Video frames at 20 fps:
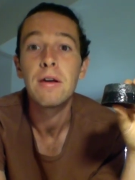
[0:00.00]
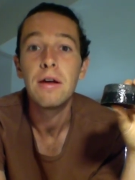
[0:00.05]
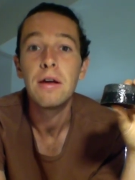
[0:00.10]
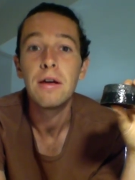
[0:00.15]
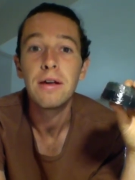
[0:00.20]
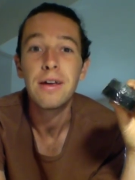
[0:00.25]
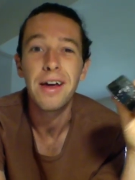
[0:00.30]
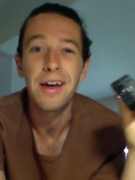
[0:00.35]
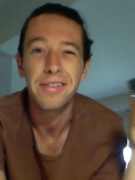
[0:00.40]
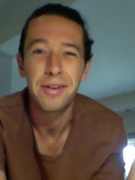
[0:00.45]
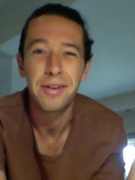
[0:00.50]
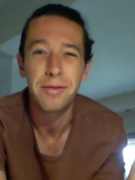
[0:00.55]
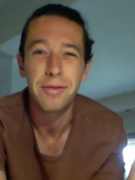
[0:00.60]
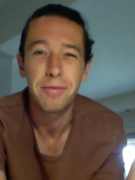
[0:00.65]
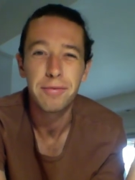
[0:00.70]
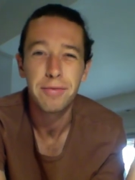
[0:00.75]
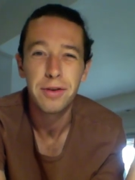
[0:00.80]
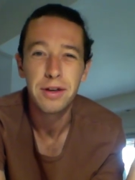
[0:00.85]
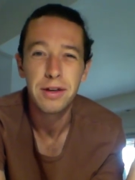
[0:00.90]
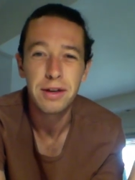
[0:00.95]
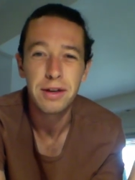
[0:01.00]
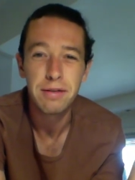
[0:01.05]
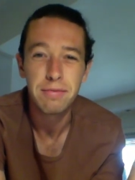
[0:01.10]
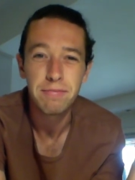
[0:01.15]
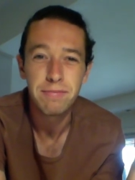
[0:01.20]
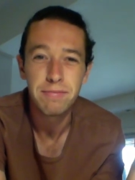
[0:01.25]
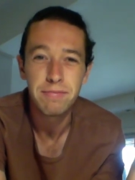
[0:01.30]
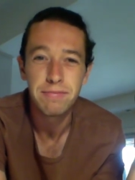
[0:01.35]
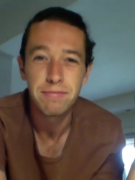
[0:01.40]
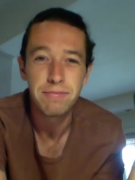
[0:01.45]
Yeah, so really
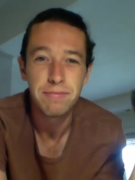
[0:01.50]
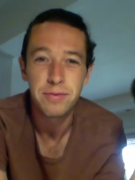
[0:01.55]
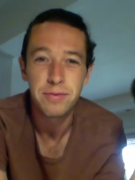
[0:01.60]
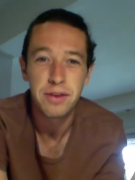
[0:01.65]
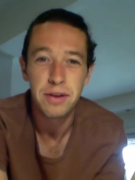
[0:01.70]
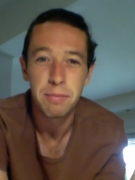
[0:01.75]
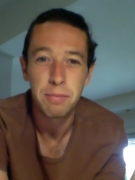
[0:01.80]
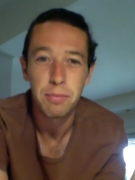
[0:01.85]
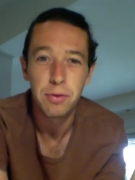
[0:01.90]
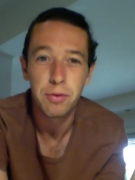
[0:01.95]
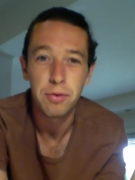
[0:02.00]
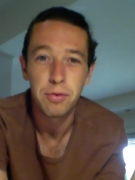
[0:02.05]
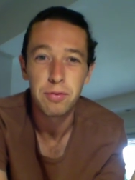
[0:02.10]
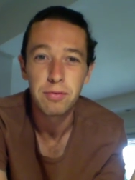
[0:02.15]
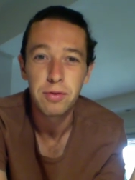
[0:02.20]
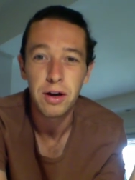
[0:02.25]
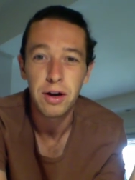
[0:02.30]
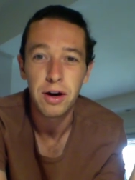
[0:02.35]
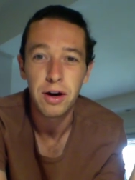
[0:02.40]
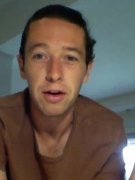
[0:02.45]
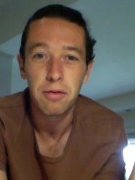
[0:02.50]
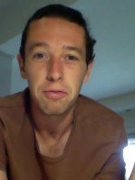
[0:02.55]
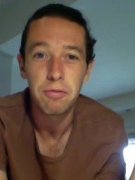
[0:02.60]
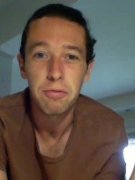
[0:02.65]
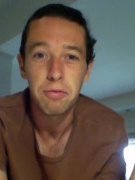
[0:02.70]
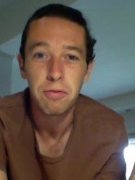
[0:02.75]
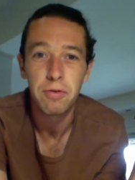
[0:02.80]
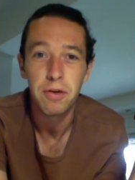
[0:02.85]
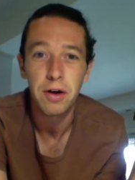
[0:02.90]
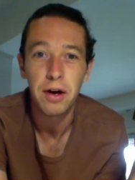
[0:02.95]
simple kind of,
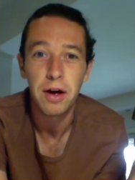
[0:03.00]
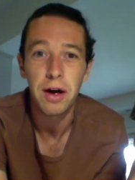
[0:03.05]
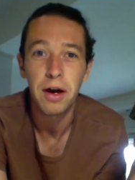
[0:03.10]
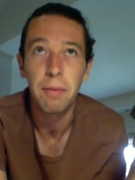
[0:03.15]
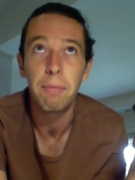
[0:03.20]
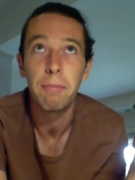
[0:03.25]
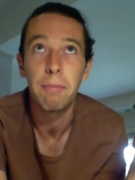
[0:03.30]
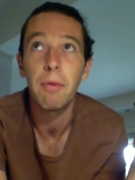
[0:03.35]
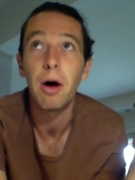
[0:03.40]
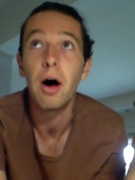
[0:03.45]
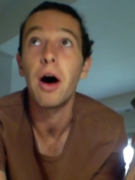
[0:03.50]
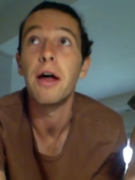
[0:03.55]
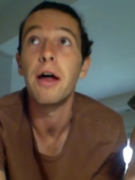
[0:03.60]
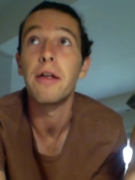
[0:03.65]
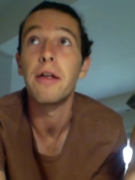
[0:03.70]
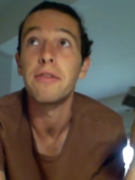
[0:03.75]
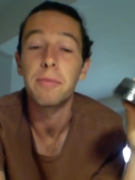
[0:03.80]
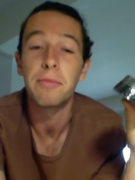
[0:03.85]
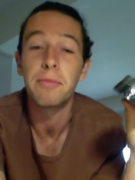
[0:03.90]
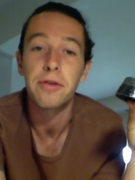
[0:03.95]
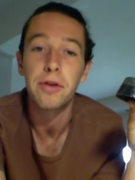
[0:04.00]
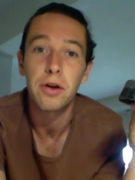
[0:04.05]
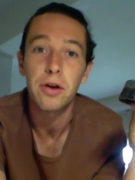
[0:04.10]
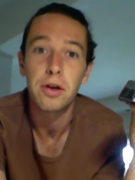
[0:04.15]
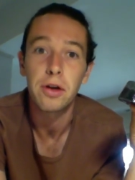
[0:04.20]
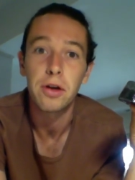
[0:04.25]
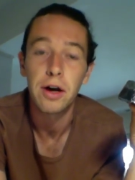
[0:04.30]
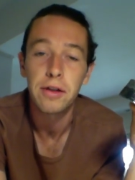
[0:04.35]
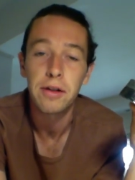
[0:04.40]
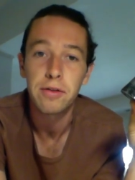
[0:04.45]
and some
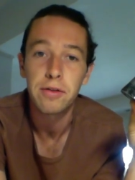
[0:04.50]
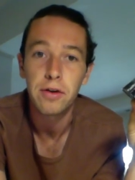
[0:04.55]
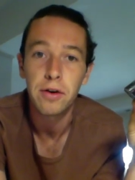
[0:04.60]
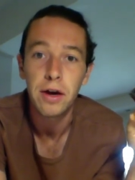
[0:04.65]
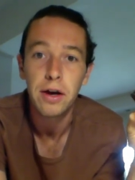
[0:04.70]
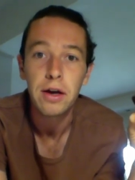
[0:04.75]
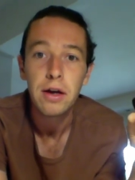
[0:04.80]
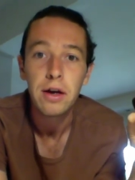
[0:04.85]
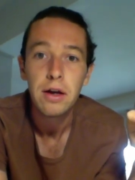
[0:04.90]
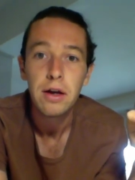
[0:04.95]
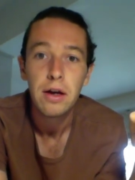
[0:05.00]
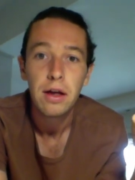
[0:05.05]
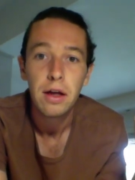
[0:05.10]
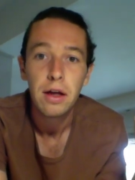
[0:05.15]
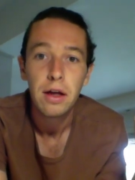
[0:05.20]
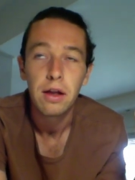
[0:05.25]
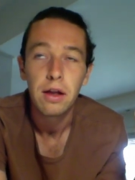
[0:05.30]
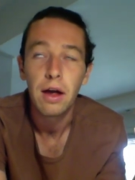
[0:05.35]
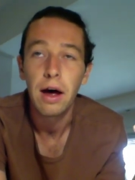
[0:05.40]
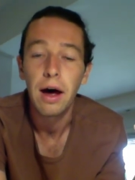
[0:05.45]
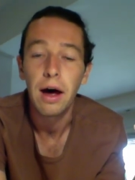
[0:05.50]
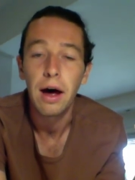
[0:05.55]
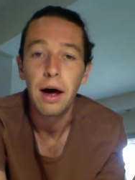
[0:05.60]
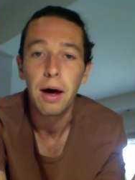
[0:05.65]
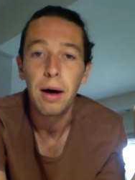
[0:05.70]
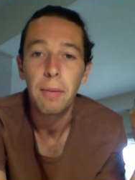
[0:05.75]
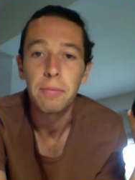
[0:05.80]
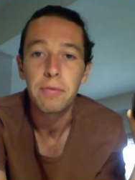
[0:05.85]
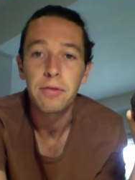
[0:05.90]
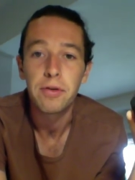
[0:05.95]
sodalite, sorry.
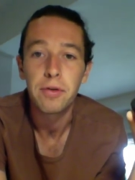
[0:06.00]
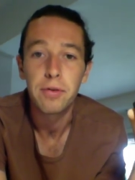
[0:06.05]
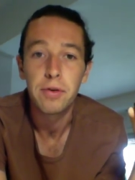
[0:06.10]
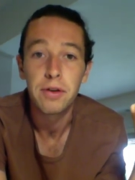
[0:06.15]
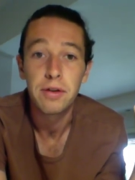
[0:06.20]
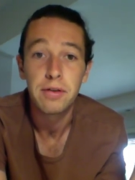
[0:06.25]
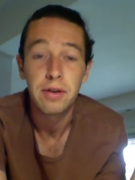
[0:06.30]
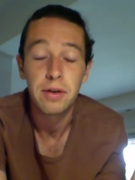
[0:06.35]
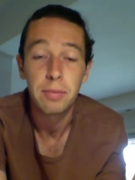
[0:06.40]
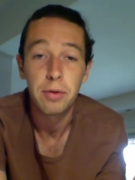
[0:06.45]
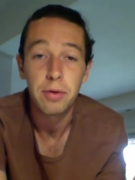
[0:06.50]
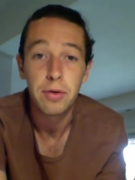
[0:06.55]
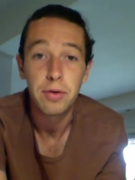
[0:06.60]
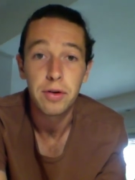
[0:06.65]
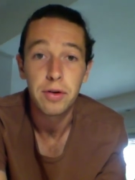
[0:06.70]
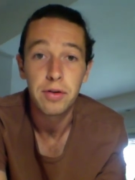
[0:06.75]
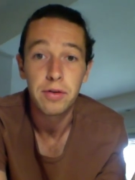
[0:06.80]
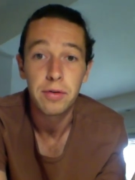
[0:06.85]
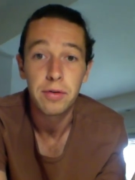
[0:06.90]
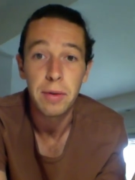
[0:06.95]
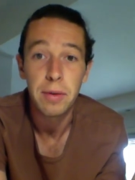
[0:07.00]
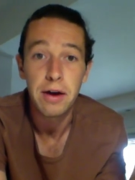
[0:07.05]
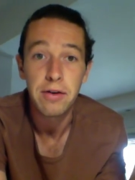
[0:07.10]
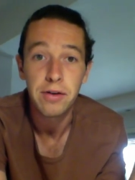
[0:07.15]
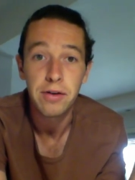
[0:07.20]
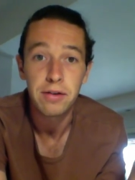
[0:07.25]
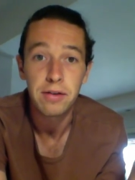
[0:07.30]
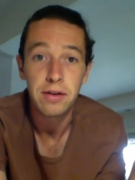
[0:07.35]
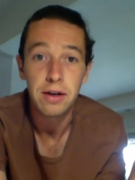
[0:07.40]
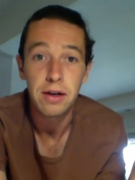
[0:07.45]
So really simple crystal
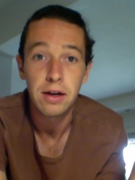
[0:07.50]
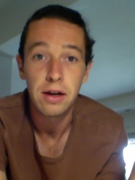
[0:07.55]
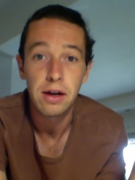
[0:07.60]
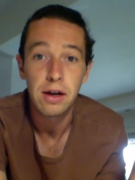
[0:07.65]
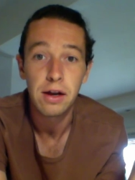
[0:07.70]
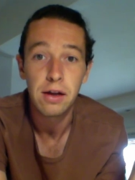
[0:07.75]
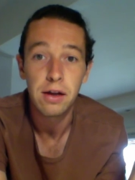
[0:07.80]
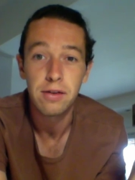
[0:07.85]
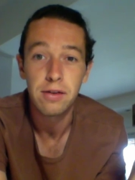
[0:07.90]
matrix in here.